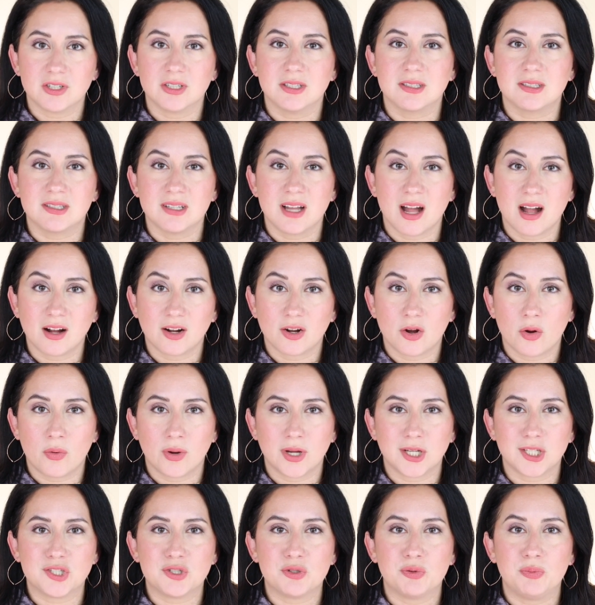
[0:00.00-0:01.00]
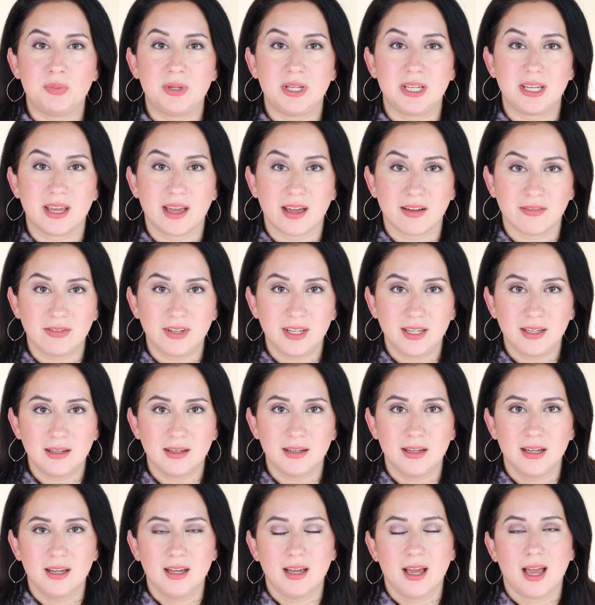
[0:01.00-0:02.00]
it's not going to be heavy
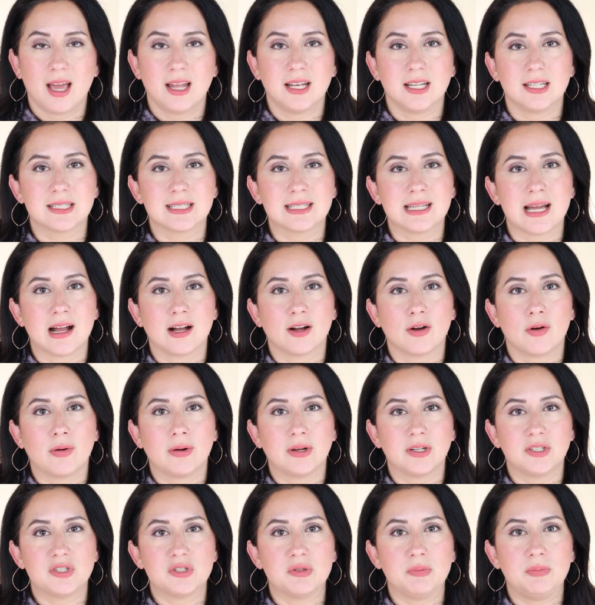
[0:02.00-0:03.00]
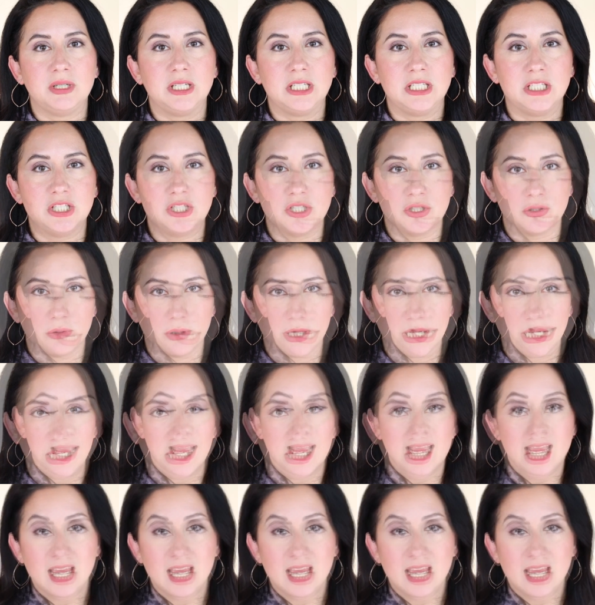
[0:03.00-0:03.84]
and it's not going to be dewy.